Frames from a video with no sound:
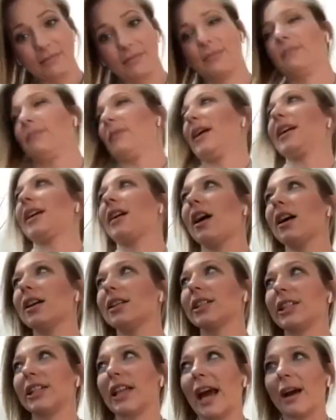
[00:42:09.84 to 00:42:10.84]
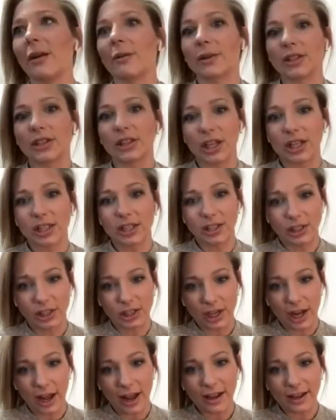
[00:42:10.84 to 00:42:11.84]
My gosh, yeah, we're just
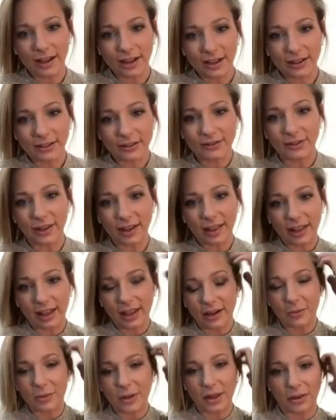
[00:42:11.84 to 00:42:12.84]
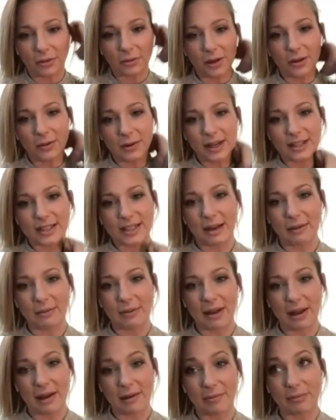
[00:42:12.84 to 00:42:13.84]
shy of, I think it'll be 3 weeks
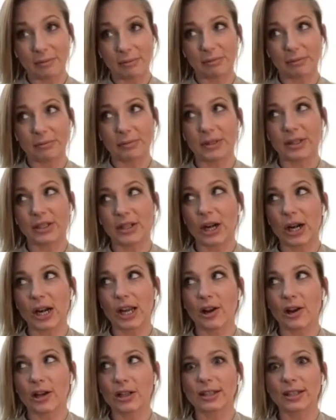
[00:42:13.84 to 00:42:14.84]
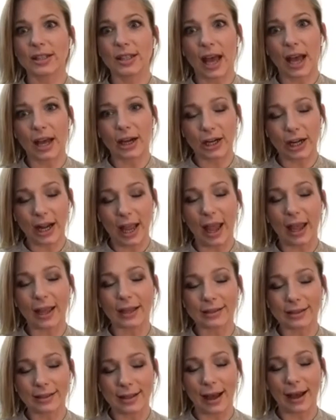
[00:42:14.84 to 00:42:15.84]
coming up, starting on
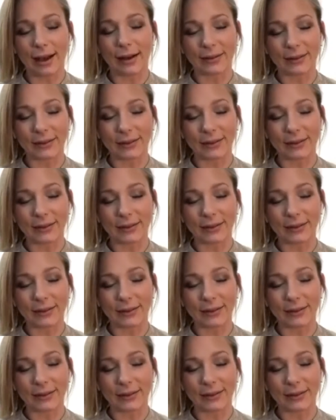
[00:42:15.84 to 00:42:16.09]
Saturday. So